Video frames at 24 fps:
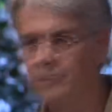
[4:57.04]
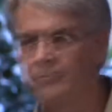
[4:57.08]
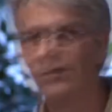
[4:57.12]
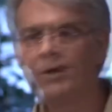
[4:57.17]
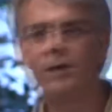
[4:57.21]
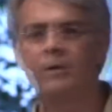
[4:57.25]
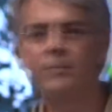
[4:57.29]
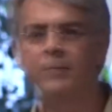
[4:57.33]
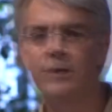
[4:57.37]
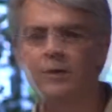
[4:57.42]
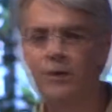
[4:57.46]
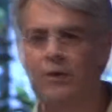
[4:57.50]

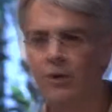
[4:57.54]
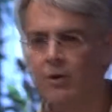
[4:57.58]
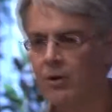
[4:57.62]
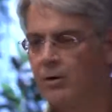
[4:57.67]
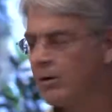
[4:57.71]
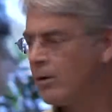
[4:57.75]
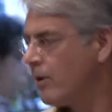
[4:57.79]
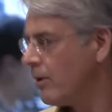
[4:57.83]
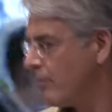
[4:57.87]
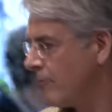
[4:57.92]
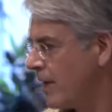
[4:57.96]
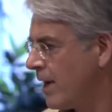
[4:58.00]
Development
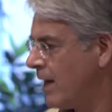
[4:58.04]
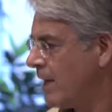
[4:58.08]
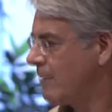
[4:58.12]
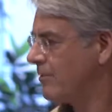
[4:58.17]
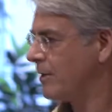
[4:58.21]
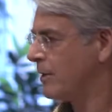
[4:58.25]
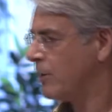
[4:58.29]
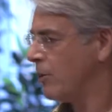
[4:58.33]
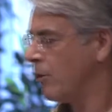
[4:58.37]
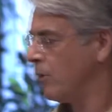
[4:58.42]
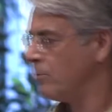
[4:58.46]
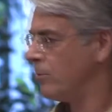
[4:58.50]
Goal of
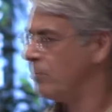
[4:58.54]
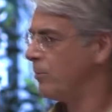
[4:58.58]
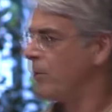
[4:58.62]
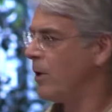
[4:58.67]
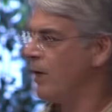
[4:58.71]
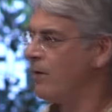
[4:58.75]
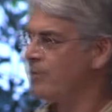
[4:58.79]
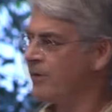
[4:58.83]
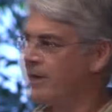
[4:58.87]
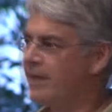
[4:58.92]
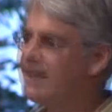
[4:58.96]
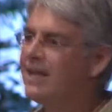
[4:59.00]
halving global
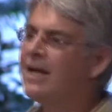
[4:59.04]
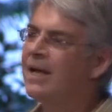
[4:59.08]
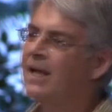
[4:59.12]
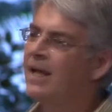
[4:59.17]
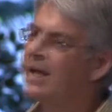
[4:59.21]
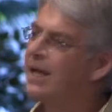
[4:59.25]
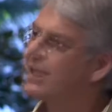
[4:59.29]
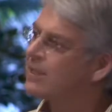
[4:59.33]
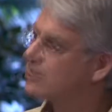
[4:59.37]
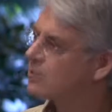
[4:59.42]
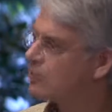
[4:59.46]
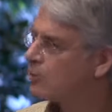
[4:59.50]
poverty,
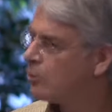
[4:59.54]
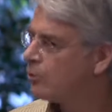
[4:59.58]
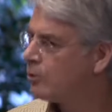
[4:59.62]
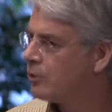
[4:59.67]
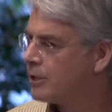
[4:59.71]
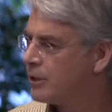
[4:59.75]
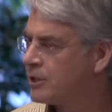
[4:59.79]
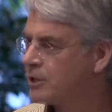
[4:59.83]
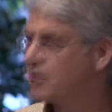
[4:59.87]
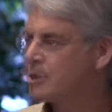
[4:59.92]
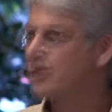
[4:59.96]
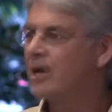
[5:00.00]

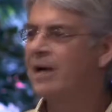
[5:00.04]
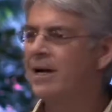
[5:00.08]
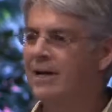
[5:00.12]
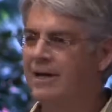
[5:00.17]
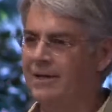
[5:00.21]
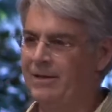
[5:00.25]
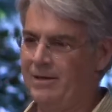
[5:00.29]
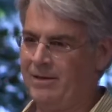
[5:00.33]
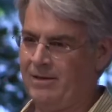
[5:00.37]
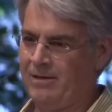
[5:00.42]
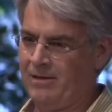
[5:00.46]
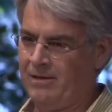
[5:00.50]
excluding
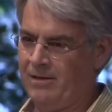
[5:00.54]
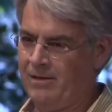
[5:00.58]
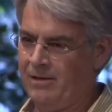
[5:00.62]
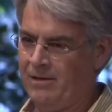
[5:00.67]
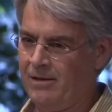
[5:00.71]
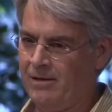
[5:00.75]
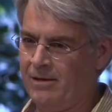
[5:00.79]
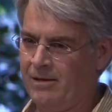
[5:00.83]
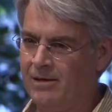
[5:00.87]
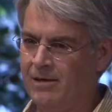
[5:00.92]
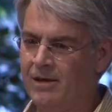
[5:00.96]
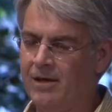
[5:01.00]
China,
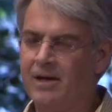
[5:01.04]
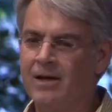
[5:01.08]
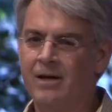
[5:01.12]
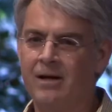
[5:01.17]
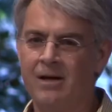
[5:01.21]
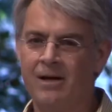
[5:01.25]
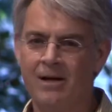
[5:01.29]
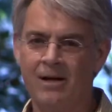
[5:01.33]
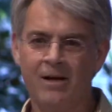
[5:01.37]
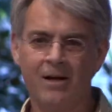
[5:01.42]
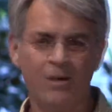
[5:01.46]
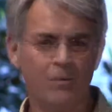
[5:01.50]

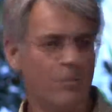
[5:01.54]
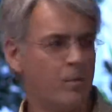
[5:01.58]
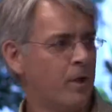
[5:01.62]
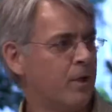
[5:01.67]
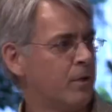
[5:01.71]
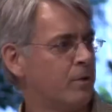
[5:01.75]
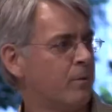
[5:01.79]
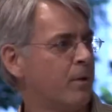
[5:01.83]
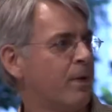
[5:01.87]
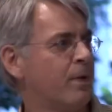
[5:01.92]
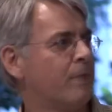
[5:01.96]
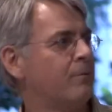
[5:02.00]
by
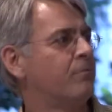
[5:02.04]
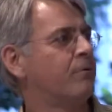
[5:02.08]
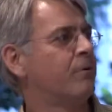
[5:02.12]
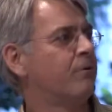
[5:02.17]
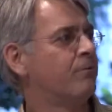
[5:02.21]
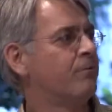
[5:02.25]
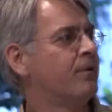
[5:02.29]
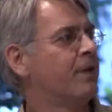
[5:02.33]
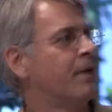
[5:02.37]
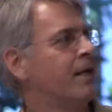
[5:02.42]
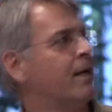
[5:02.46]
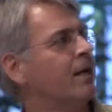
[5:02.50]

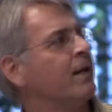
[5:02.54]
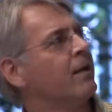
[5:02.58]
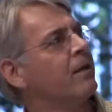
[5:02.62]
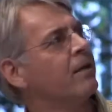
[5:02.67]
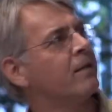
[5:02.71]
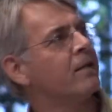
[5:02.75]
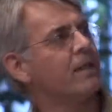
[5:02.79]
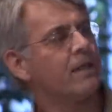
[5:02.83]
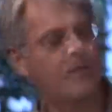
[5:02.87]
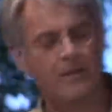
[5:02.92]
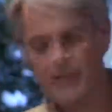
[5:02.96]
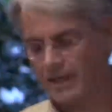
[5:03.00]
2015. And I
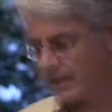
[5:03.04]
think